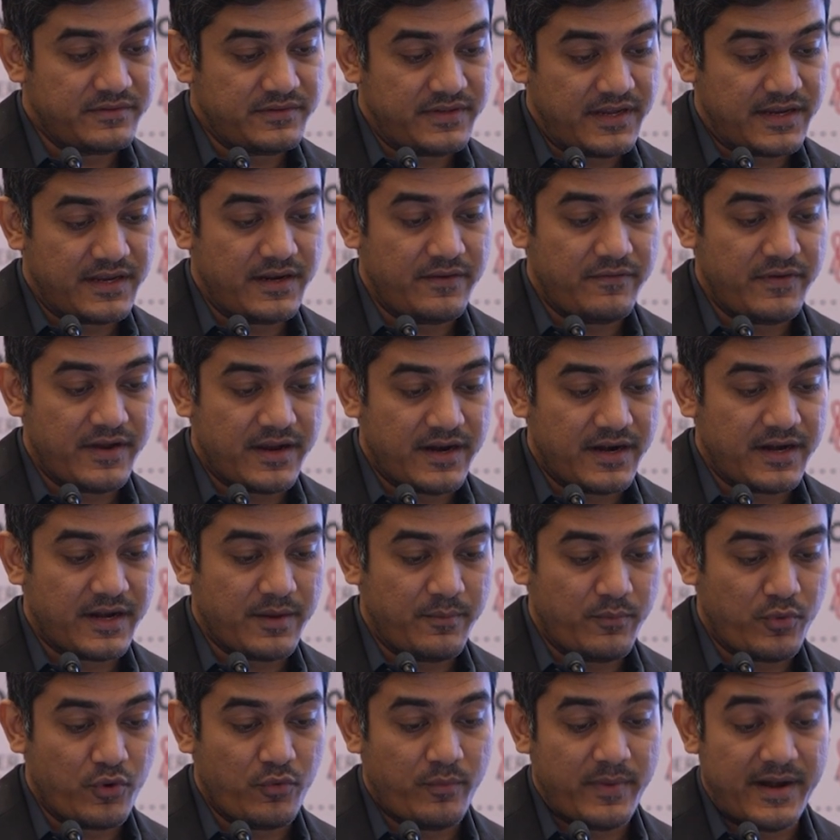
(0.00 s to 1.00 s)

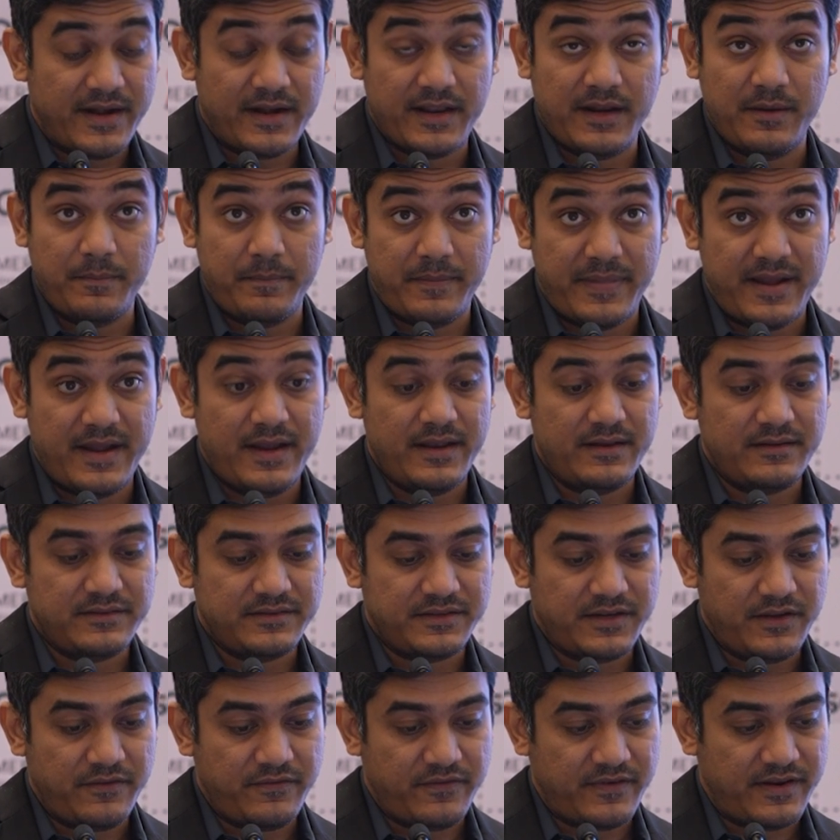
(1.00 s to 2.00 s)
significant improvement in pain,
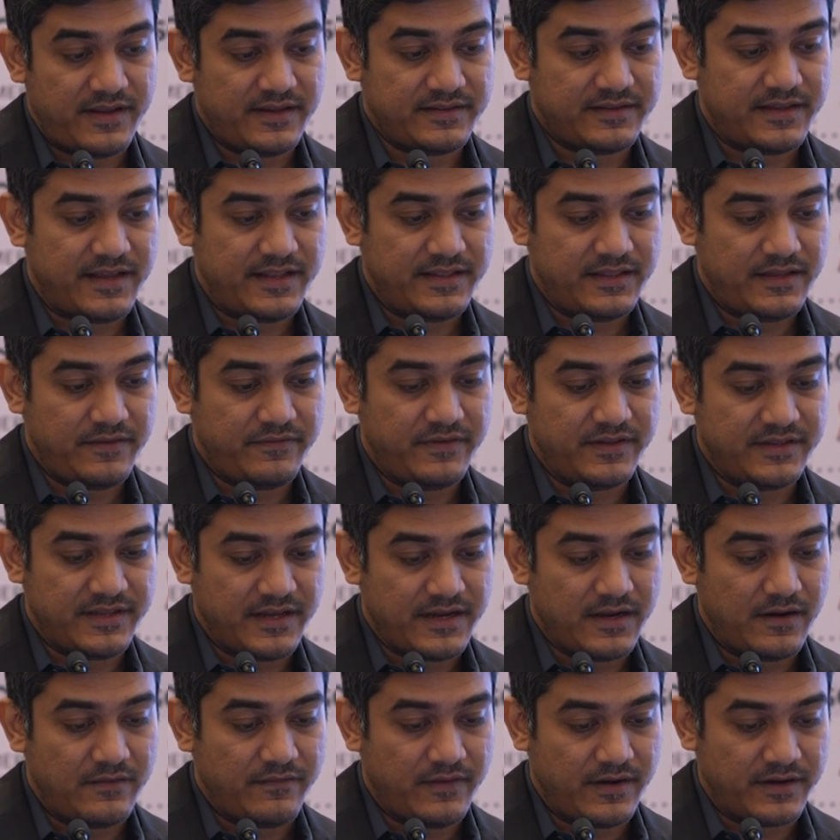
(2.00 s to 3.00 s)
stiffness, and the
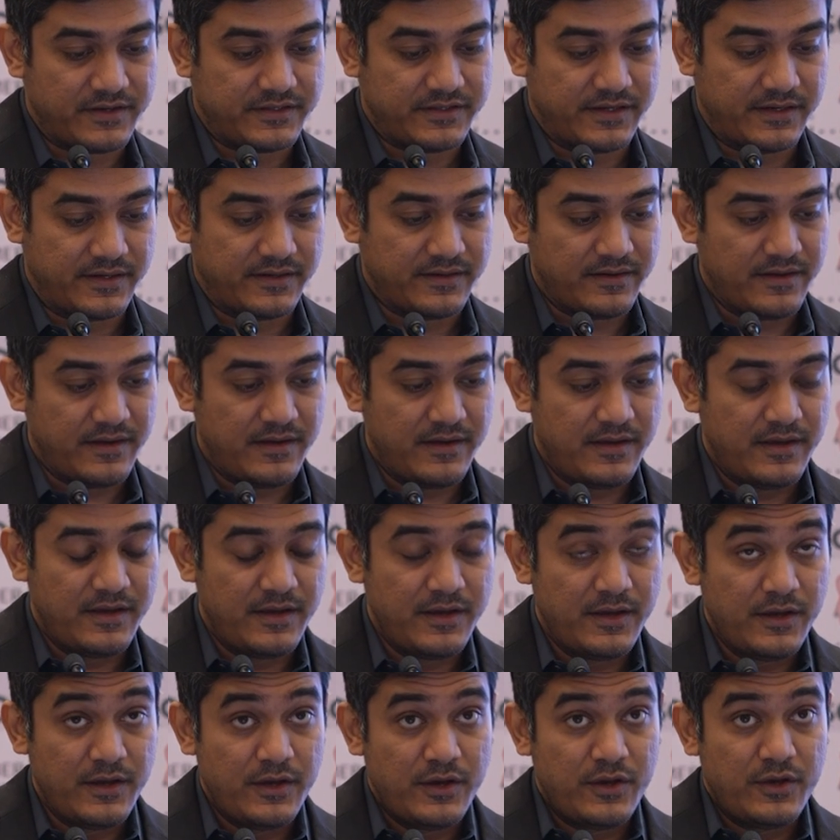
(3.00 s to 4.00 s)
physical function.
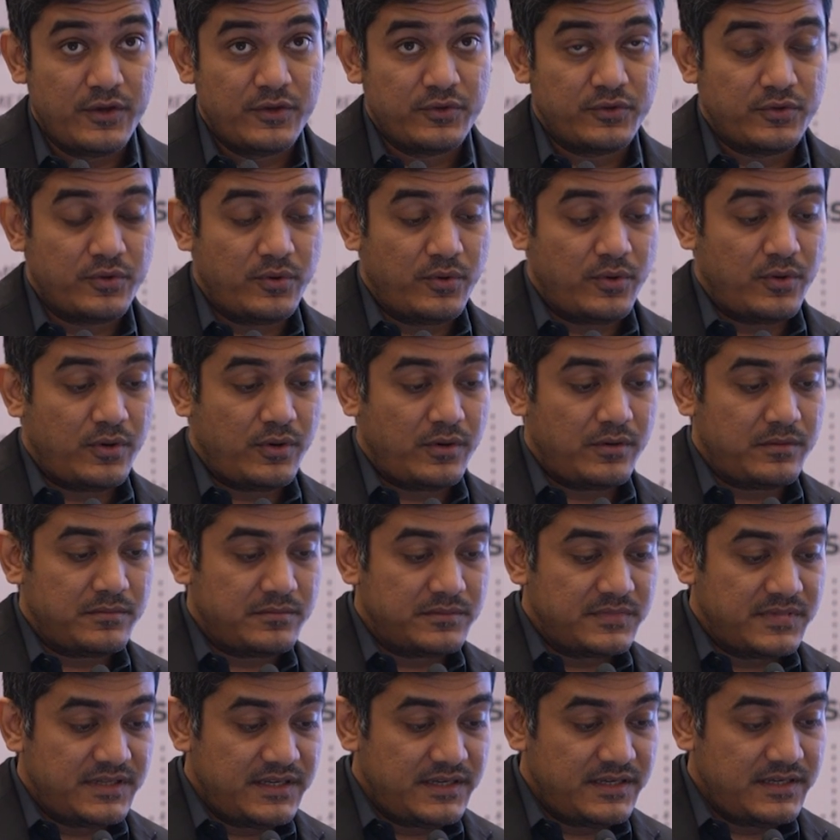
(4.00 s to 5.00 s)

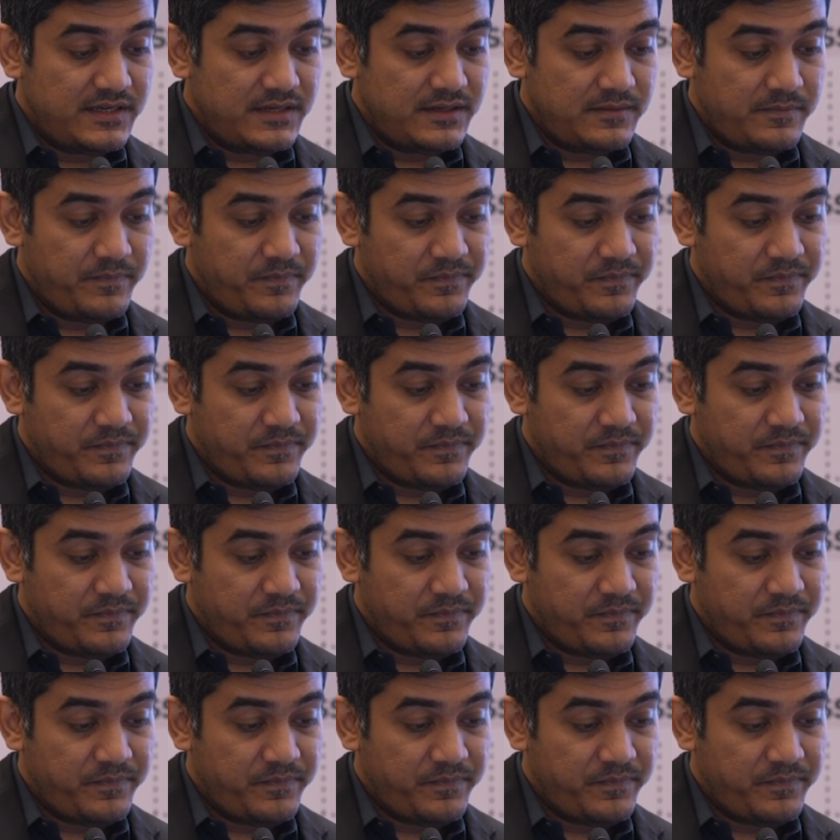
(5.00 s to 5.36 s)
So the